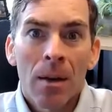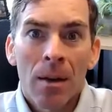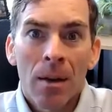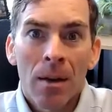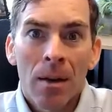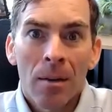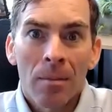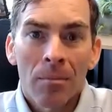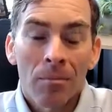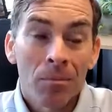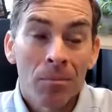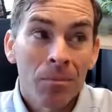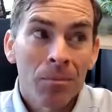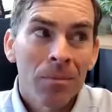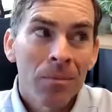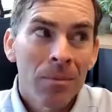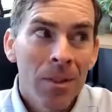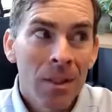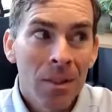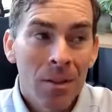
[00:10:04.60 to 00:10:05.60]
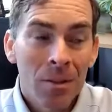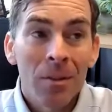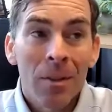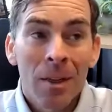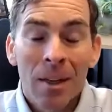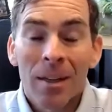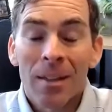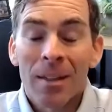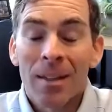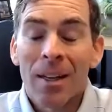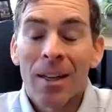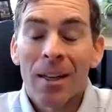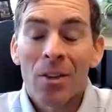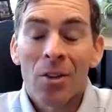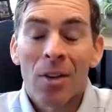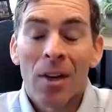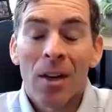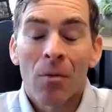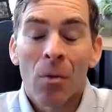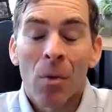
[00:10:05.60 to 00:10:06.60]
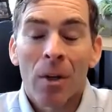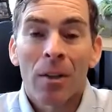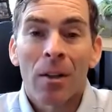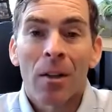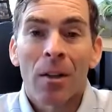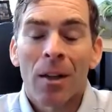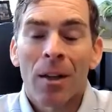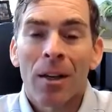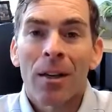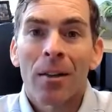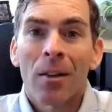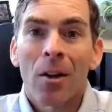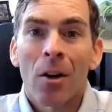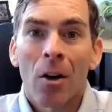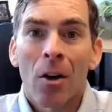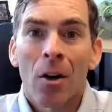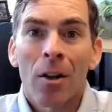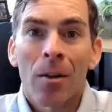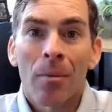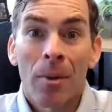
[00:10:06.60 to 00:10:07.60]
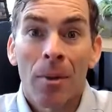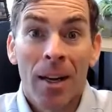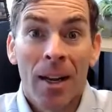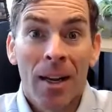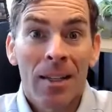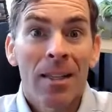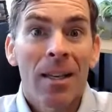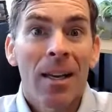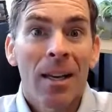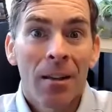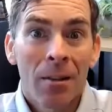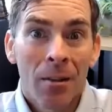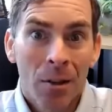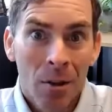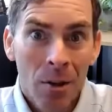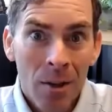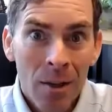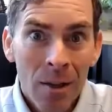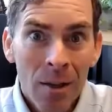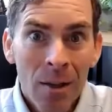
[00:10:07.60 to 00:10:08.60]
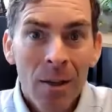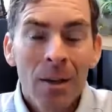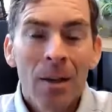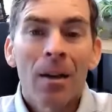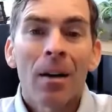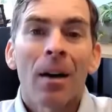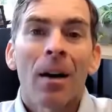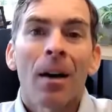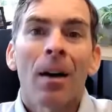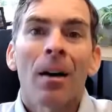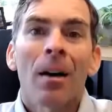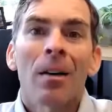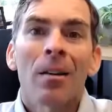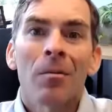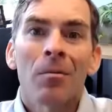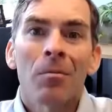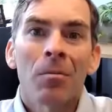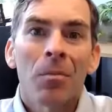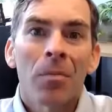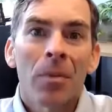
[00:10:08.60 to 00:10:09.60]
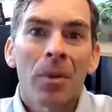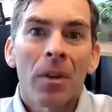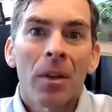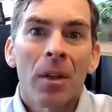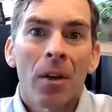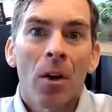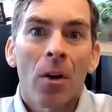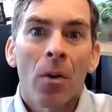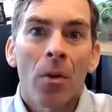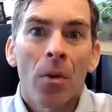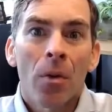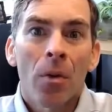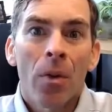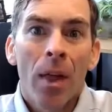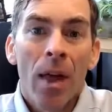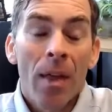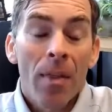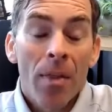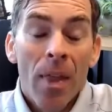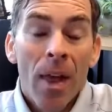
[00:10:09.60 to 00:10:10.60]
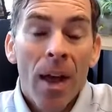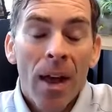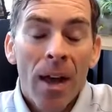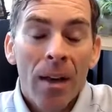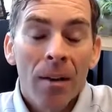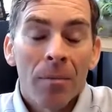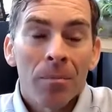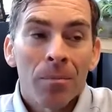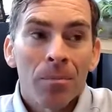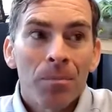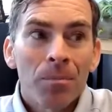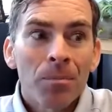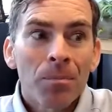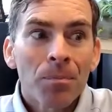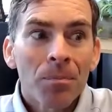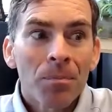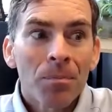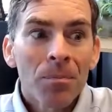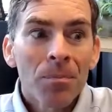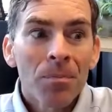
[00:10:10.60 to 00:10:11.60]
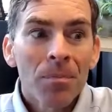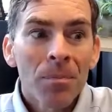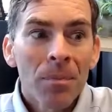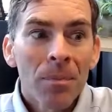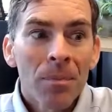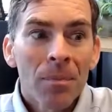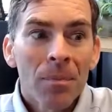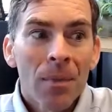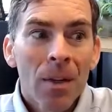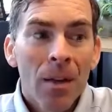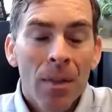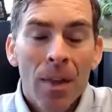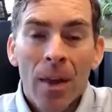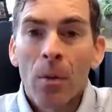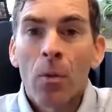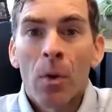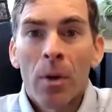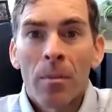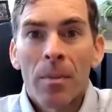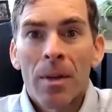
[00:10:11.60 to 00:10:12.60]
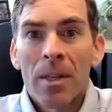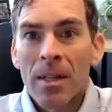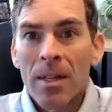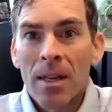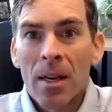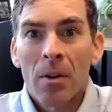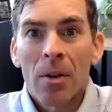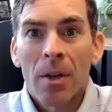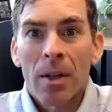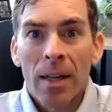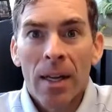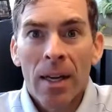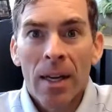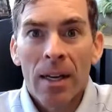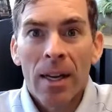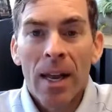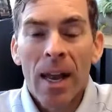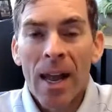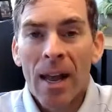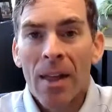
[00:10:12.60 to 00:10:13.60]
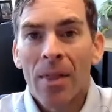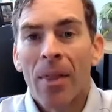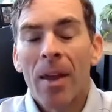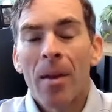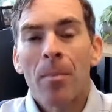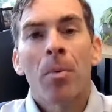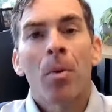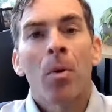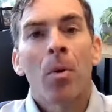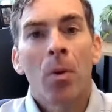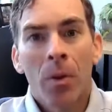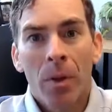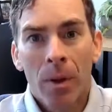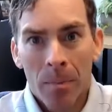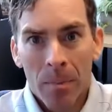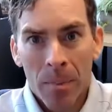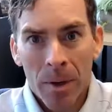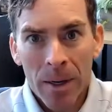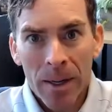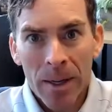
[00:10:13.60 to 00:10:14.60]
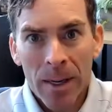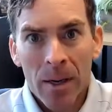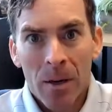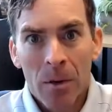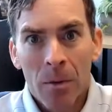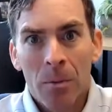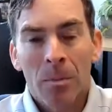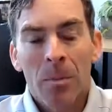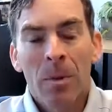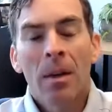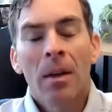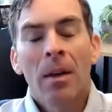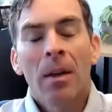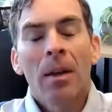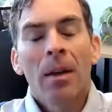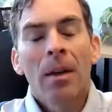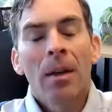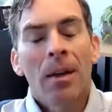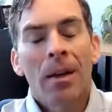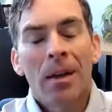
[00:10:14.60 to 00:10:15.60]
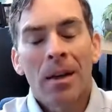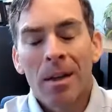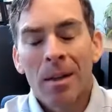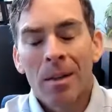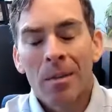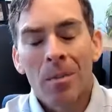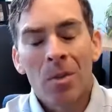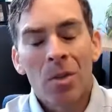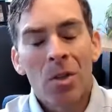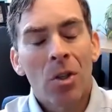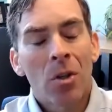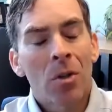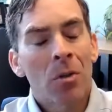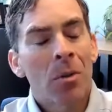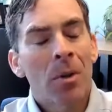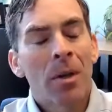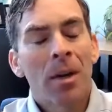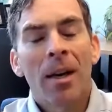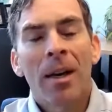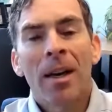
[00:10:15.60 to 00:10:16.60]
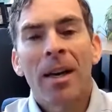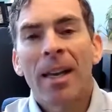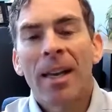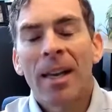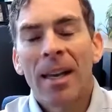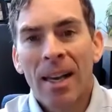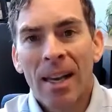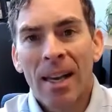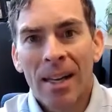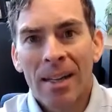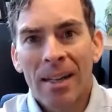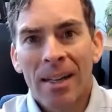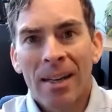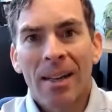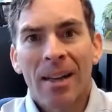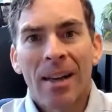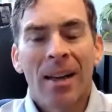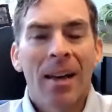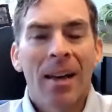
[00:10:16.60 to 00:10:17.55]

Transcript: I did actually have one client call him the next Hitler. That they would have missed out on that had they pulled their money out. So again,